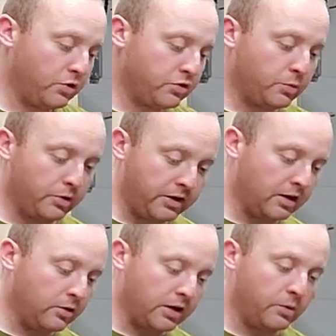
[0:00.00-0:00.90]
Originally
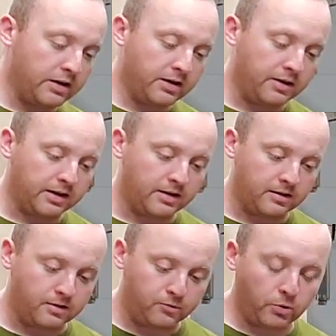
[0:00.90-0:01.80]
we're thinking, okay, we'd get
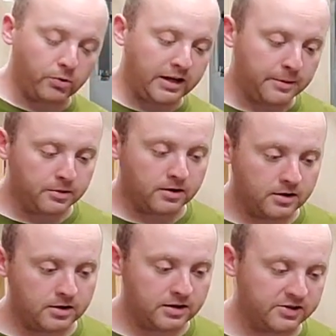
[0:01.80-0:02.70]
like a 4-wheel
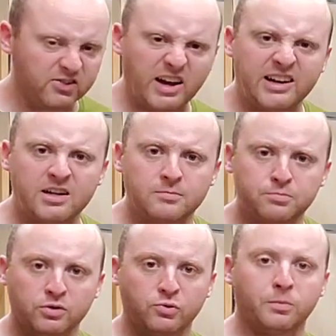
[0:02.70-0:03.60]
camper, slide
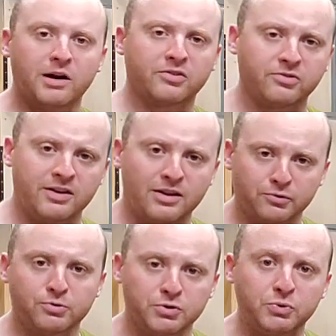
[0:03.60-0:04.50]
in, put toolbox
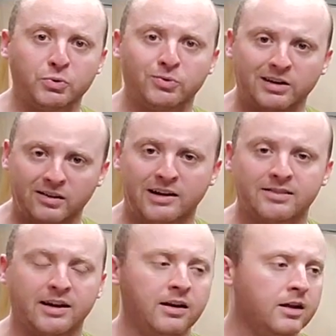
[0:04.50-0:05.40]
inside. That's really cool.
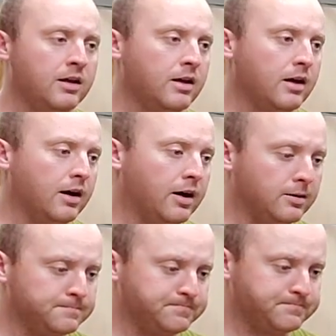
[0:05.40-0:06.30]
I like that.
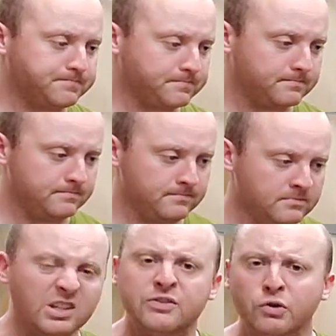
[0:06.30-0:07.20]

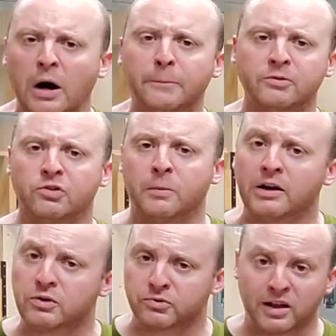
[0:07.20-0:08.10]
Give you
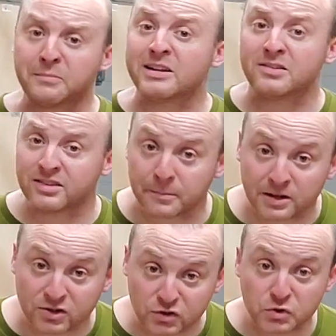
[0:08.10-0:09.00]
options to buy used. Not
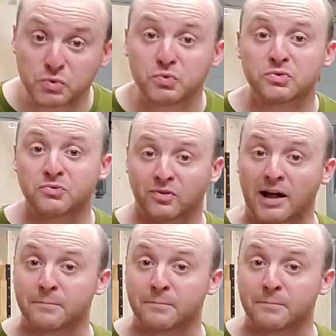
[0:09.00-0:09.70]
many used